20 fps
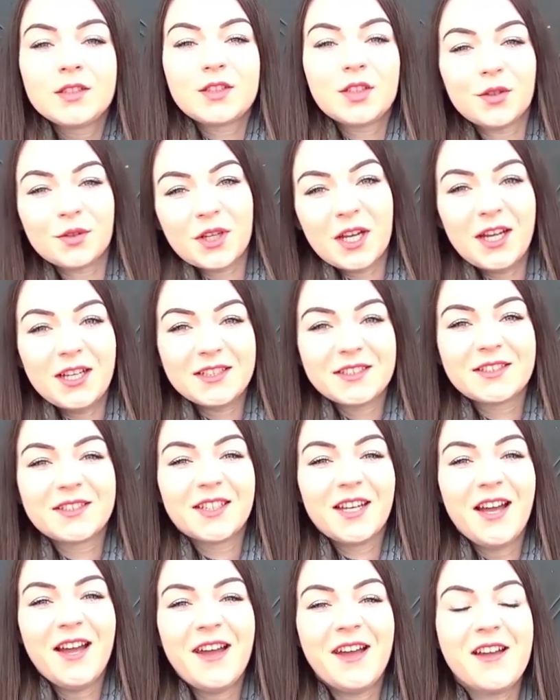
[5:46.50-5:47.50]
So guys,
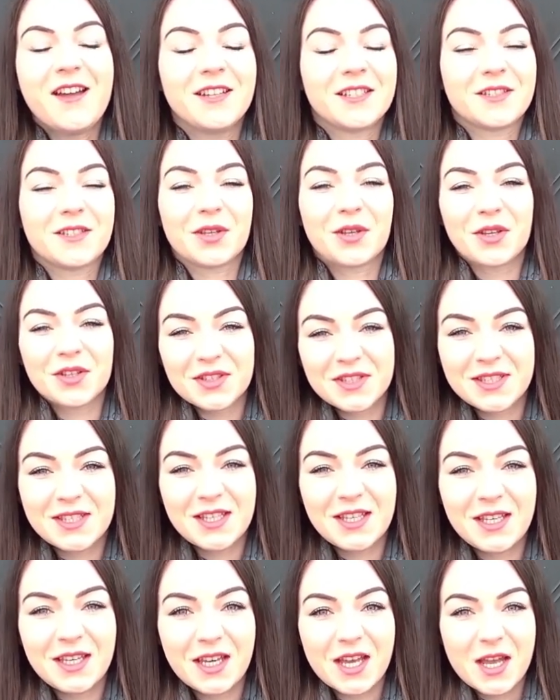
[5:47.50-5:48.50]
as you can
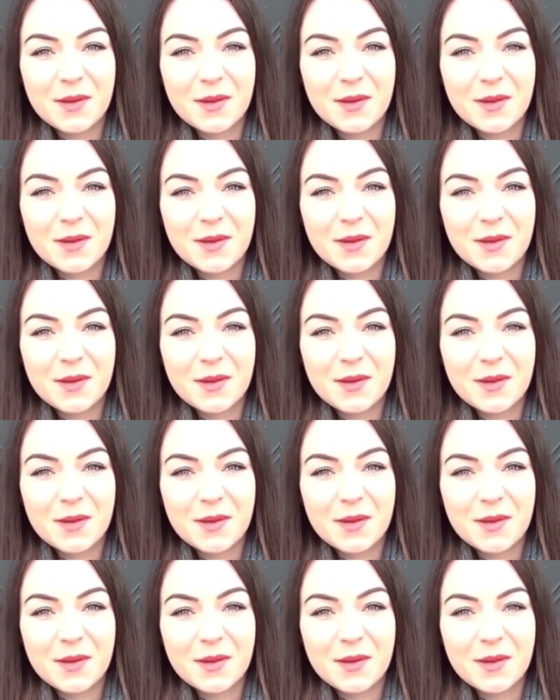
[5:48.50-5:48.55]
see,